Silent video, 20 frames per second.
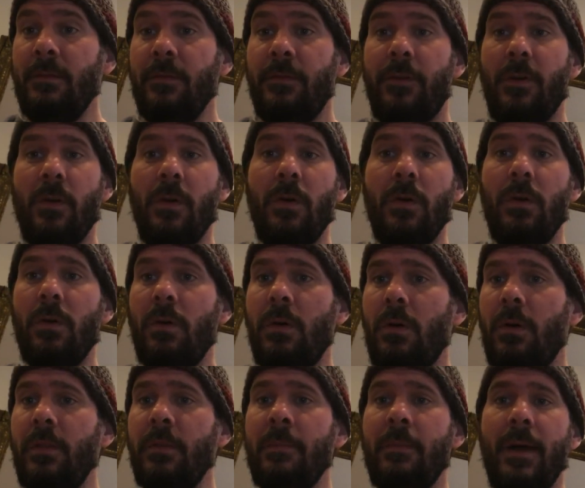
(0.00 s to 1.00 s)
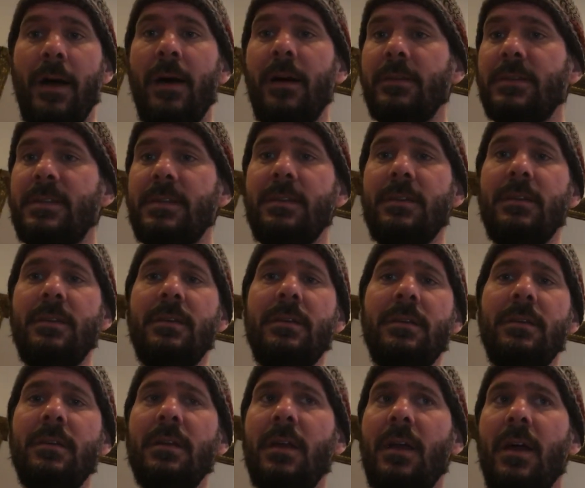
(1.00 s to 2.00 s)
for the
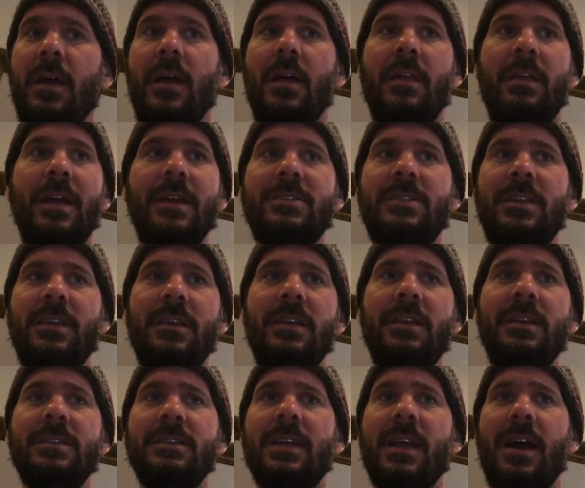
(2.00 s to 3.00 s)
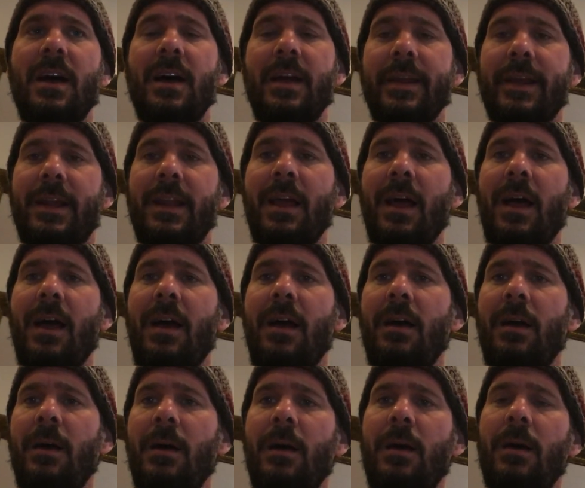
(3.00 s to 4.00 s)
mountain that she's gotta
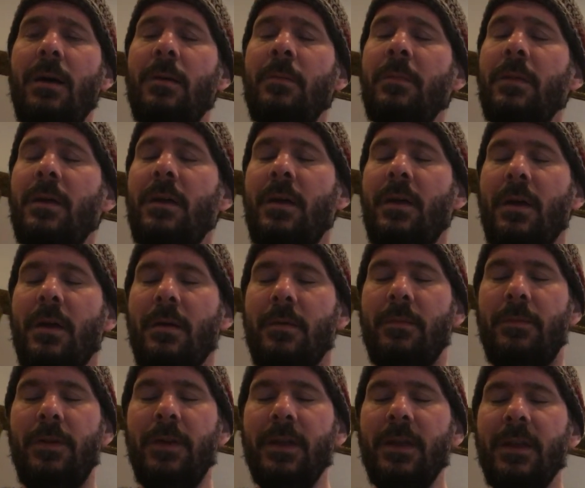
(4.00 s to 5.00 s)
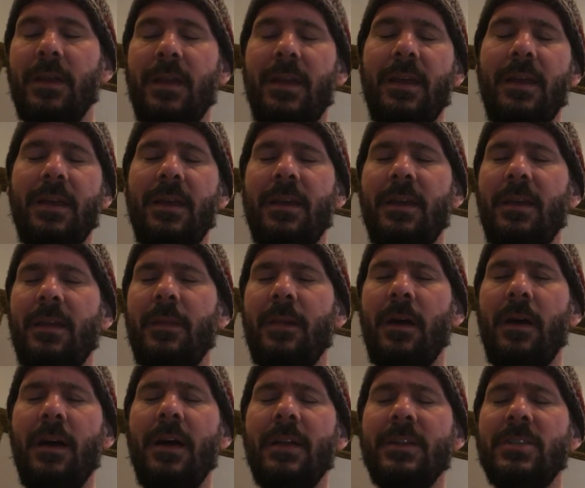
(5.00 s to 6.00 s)
climb, bringing in
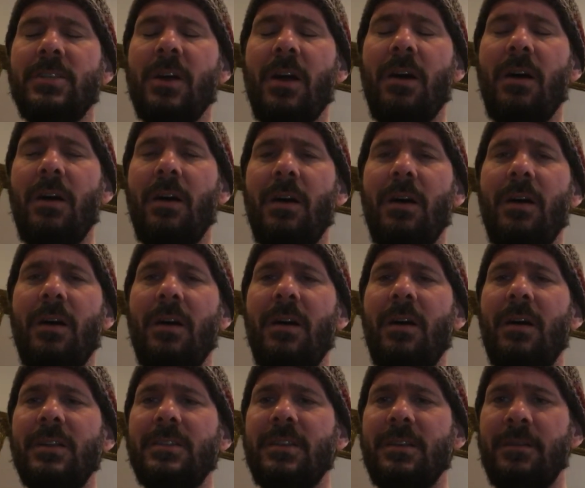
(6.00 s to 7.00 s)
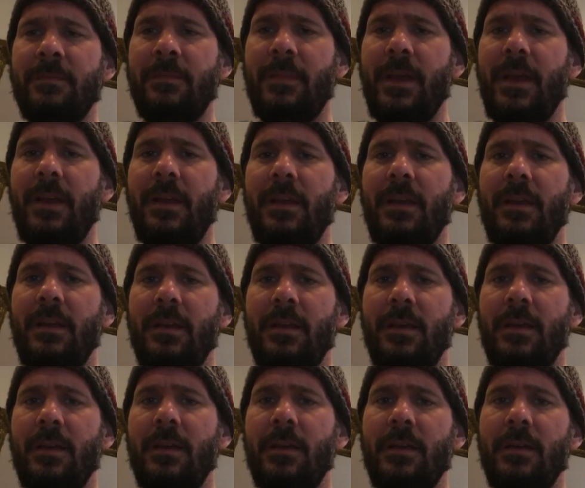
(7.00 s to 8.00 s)
the Georgia mail.